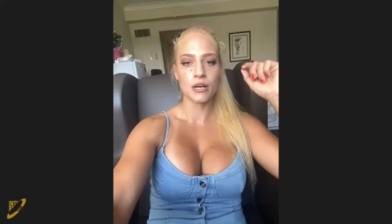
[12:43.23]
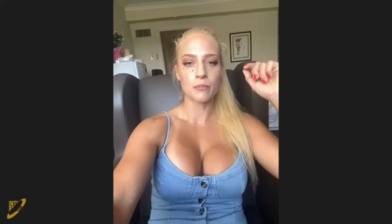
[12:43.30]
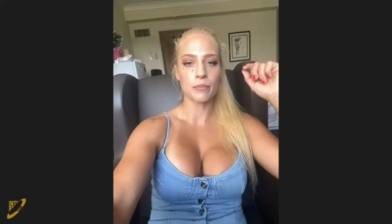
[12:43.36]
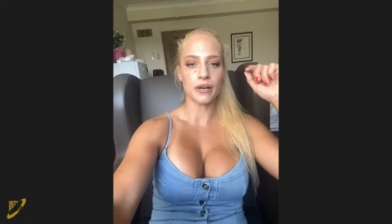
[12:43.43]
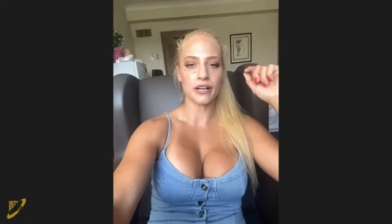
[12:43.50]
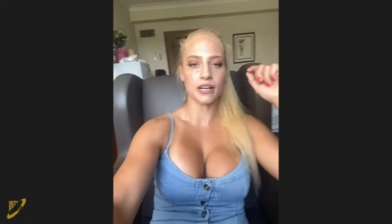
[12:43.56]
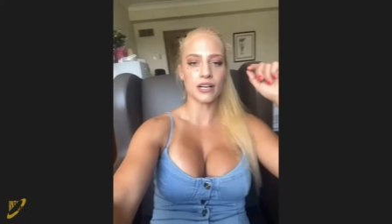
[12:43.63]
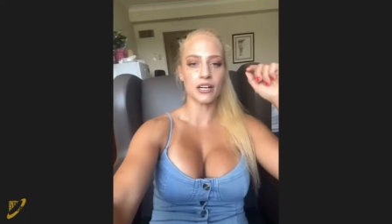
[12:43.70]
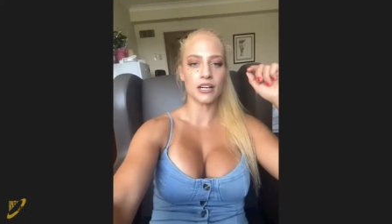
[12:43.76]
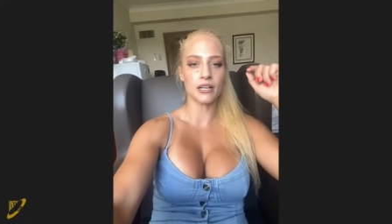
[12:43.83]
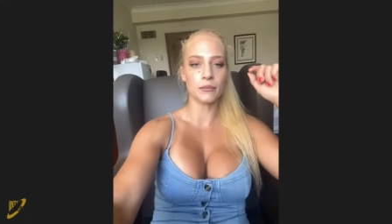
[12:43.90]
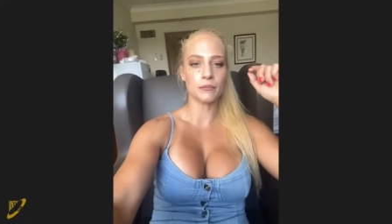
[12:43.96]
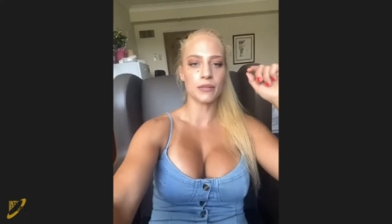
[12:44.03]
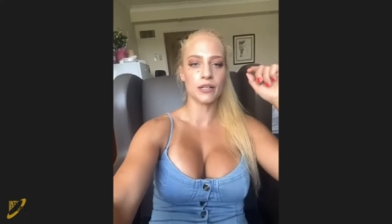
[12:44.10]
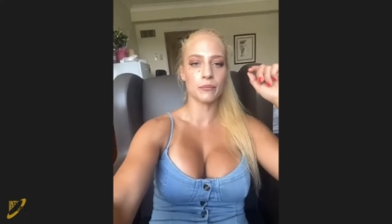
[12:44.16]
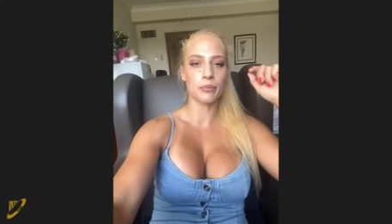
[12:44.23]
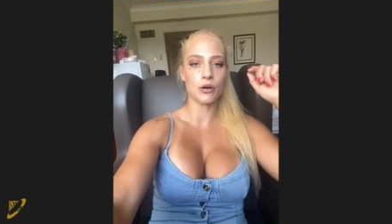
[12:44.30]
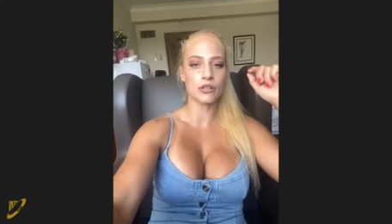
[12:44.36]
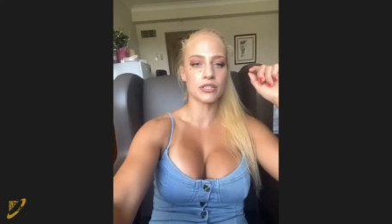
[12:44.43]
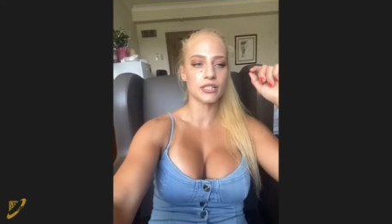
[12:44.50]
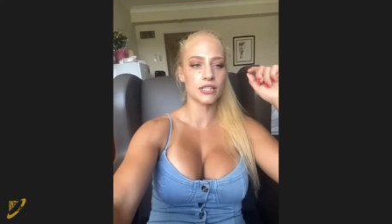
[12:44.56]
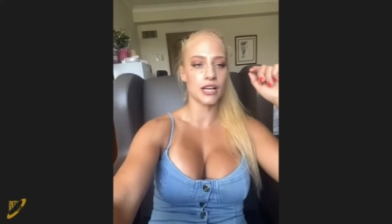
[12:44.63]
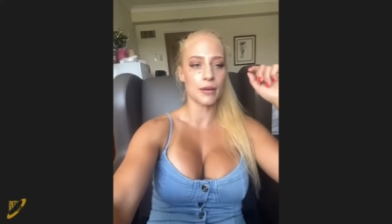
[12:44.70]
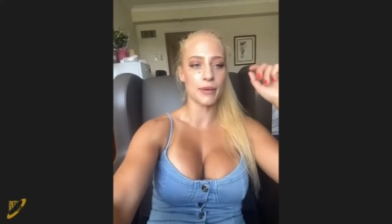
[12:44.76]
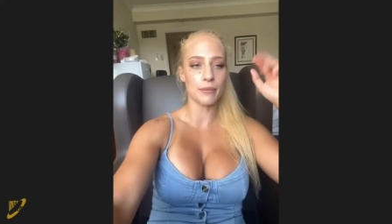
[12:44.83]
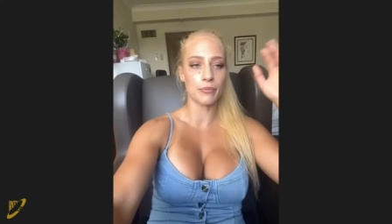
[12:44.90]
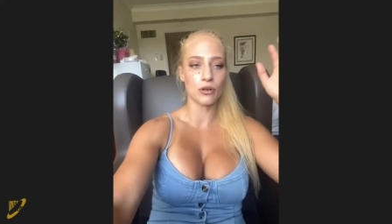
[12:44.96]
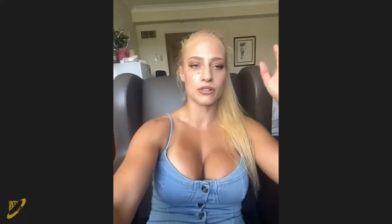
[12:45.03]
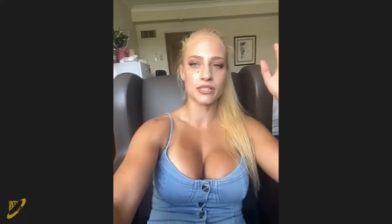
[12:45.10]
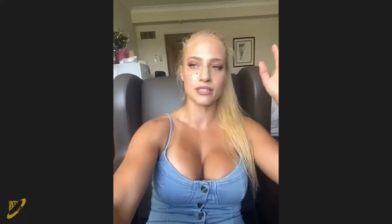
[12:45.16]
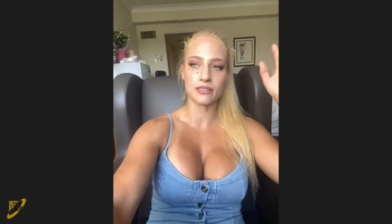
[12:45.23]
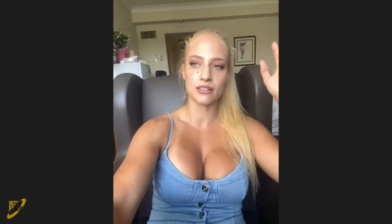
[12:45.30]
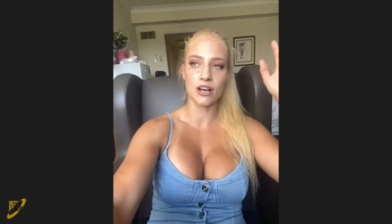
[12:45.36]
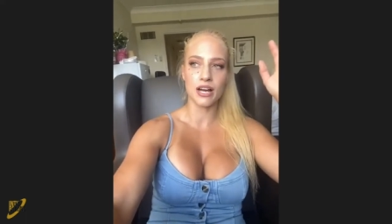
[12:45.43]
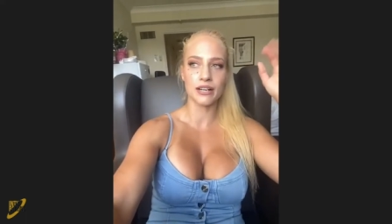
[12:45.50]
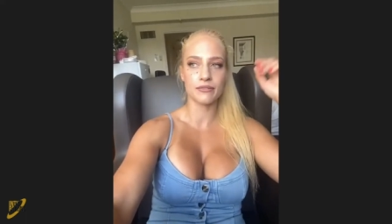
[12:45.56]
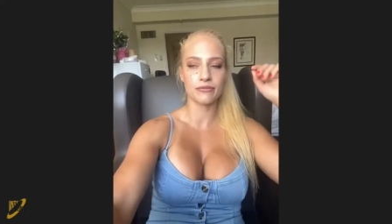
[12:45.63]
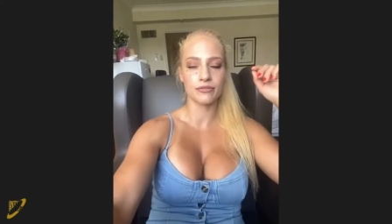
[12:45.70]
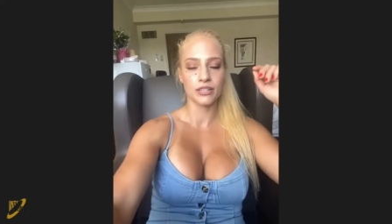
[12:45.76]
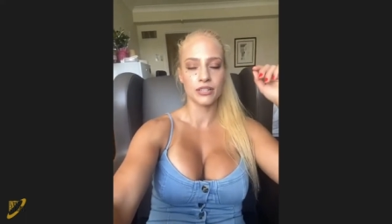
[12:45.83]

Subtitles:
But boxing's kind of